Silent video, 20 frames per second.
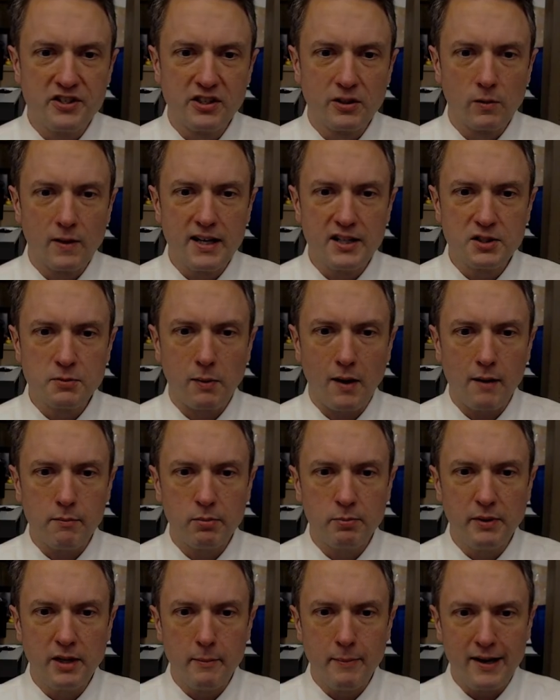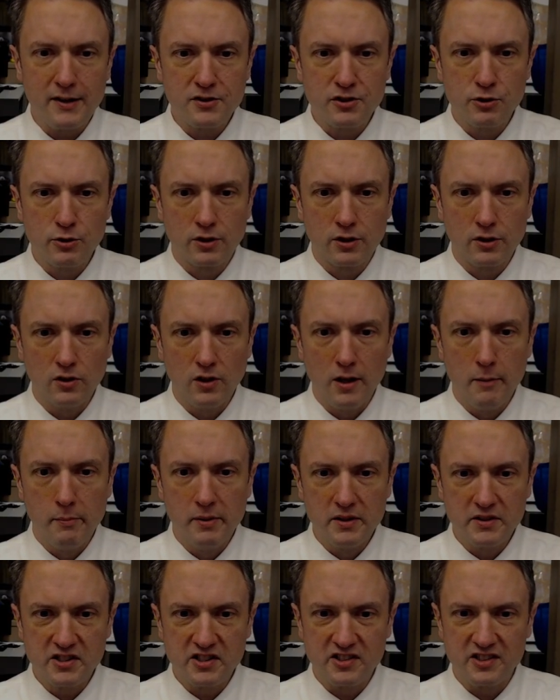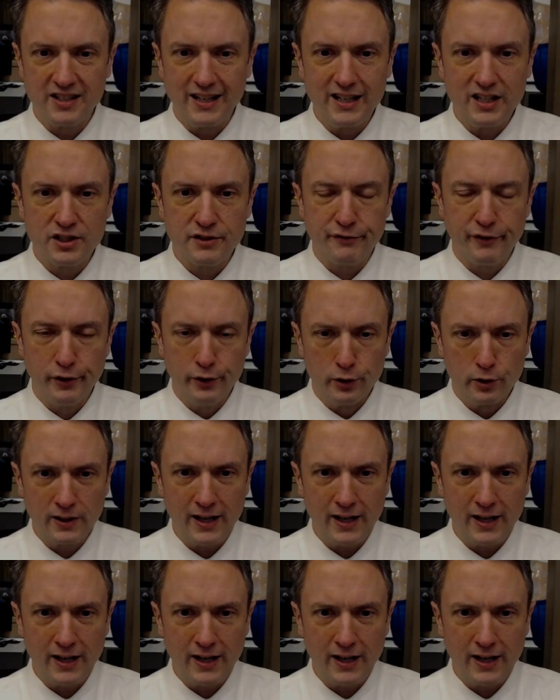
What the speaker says: rain's probably about to Columbus, Zanesville,